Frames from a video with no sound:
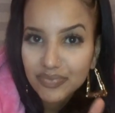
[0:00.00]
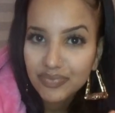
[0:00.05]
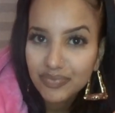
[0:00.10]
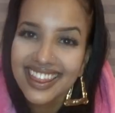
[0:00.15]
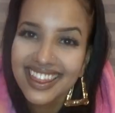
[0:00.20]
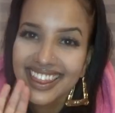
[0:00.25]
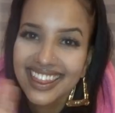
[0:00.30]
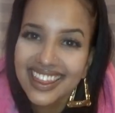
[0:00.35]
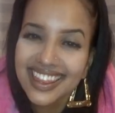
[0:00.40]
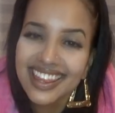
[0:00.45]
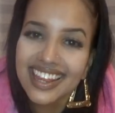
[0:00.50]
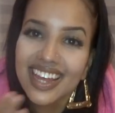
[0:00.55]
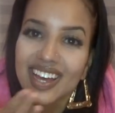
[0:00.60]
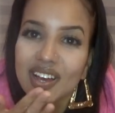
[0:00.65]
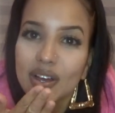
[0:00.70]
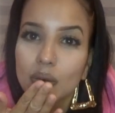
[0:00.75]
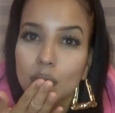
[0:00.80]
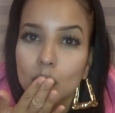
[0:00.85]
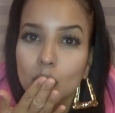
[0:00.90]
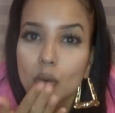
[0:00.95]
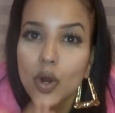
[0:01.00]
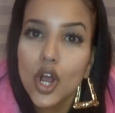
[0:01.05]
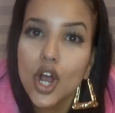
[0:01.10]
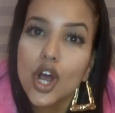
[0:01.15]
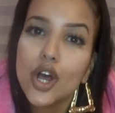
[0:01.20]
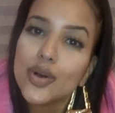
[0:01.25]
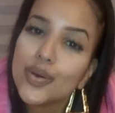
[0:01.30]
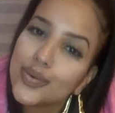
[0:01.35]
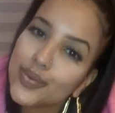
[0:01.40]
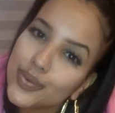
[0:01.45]
and thanks for watching
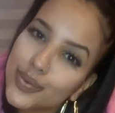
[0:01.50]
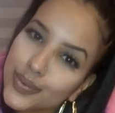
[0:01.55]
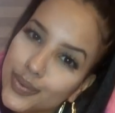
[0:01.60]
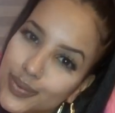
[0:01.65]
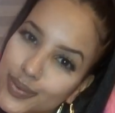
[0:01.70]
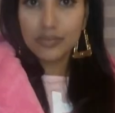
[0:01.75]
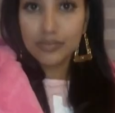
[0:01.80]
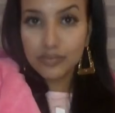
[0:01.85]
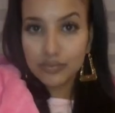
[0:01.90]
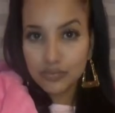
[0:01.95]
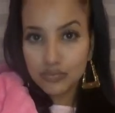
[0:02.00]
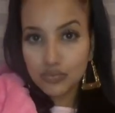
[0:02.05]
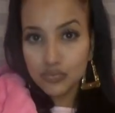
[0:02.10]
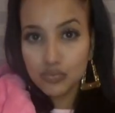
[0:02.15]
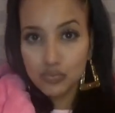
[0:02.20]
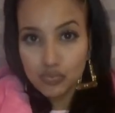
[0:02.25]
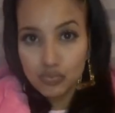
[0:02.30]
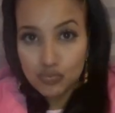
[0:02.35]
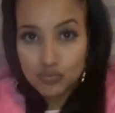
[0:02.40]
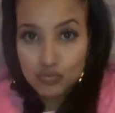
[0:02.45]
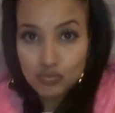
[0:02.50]
guys. Bye.